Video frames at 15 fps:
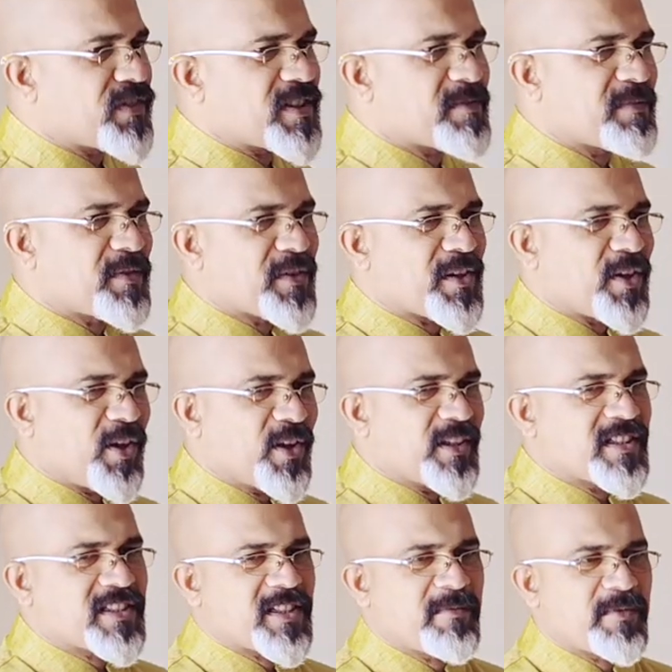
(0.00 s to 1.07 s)
difference between all
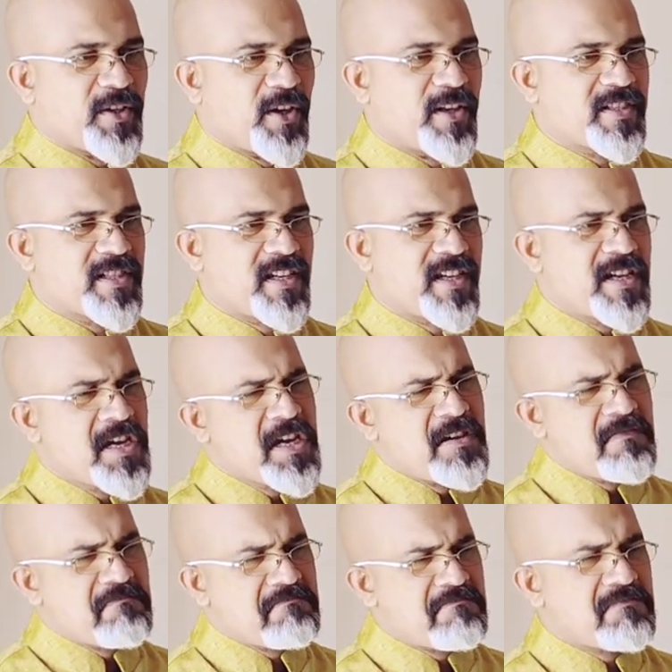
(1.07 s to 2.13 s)
this terminology.
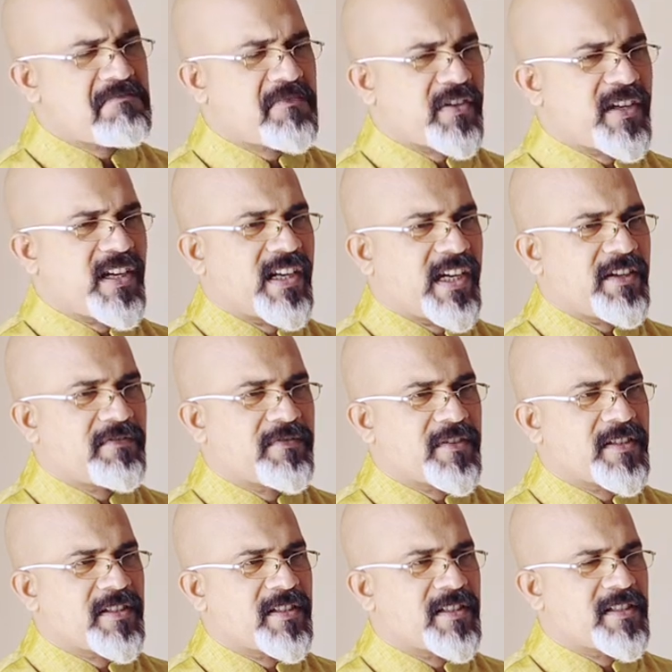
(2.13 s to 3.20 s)
Real life,
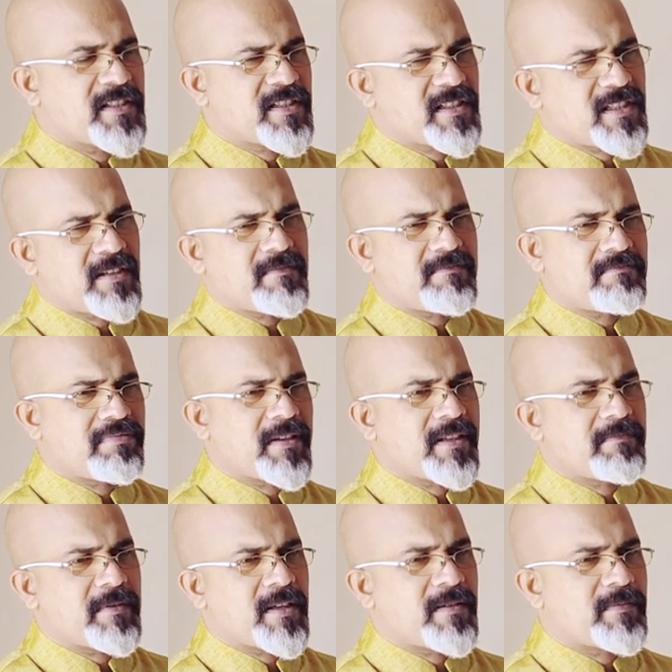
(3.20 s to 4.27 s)
some
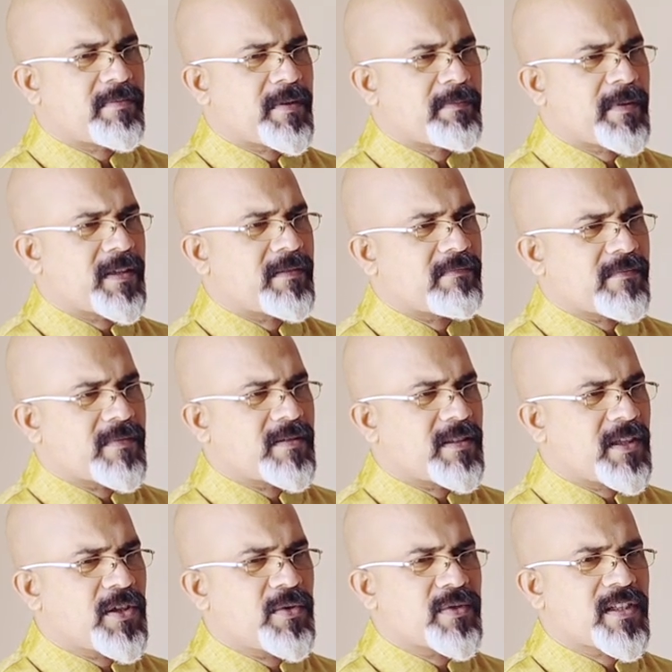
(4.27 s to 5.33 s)
people,
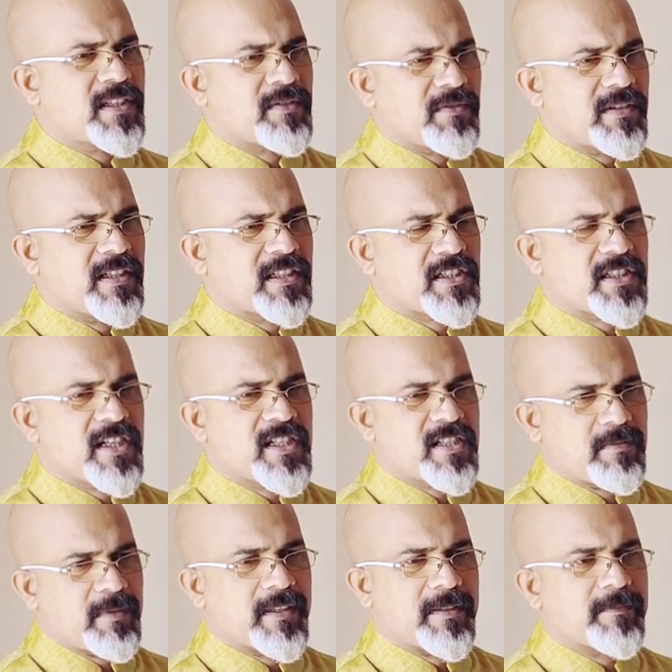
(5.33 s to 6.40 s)
they use it
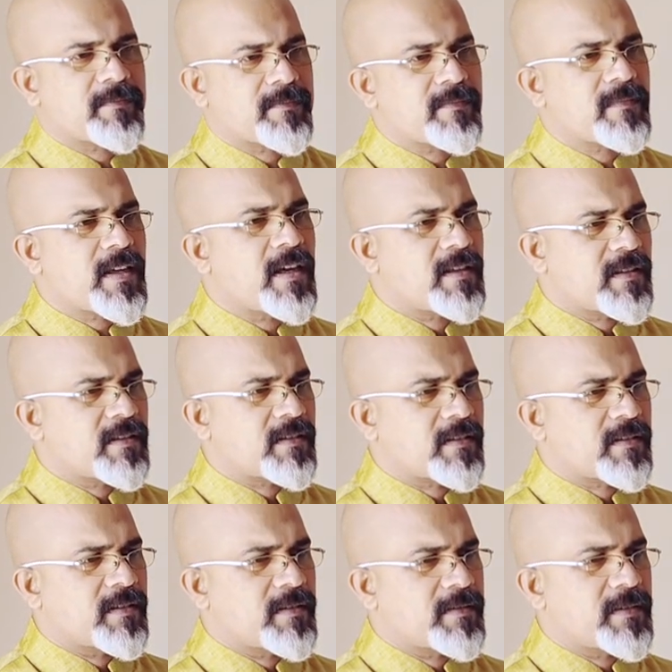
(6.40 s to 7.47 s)
interchangeably.
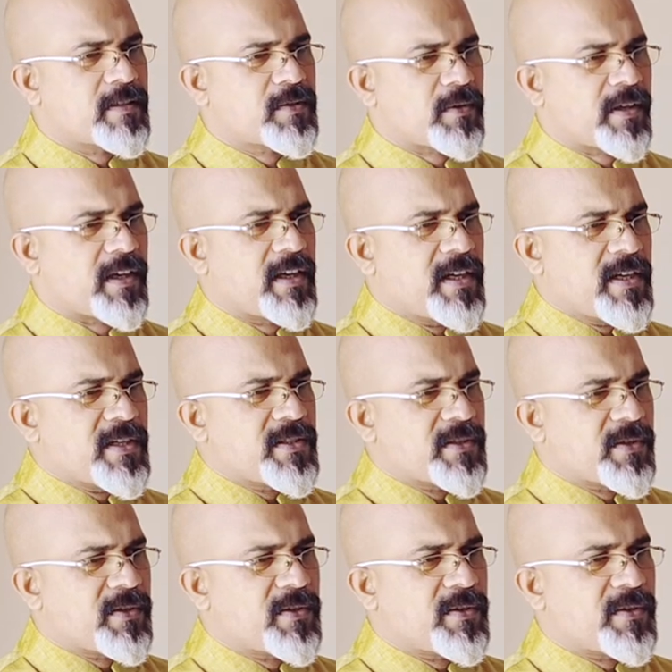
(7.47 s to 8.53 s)
That's okay.
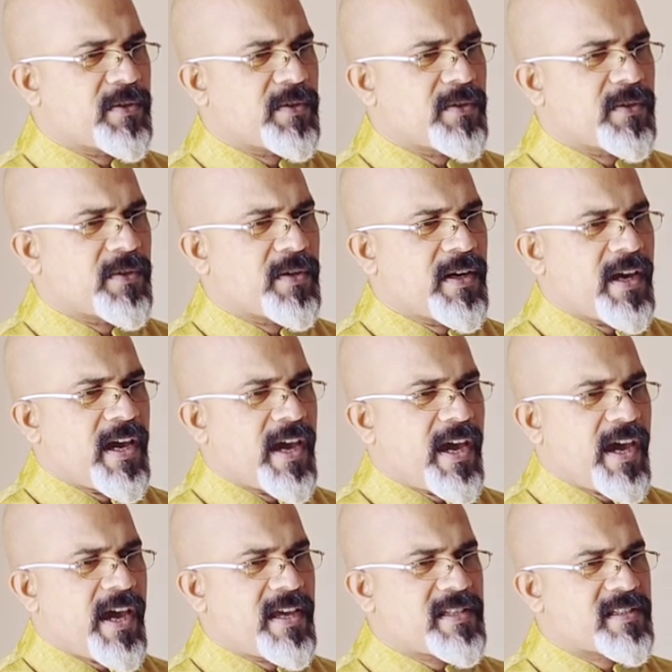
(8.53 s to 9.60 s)
So
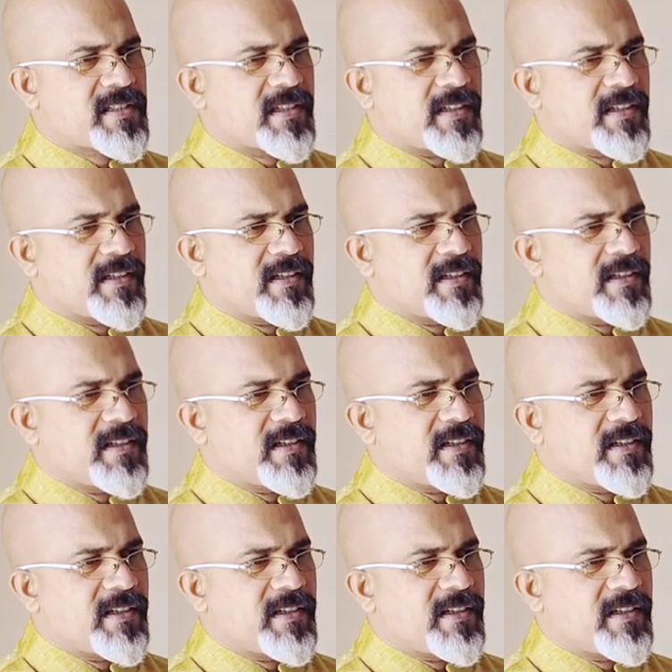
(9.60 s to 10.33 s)
as a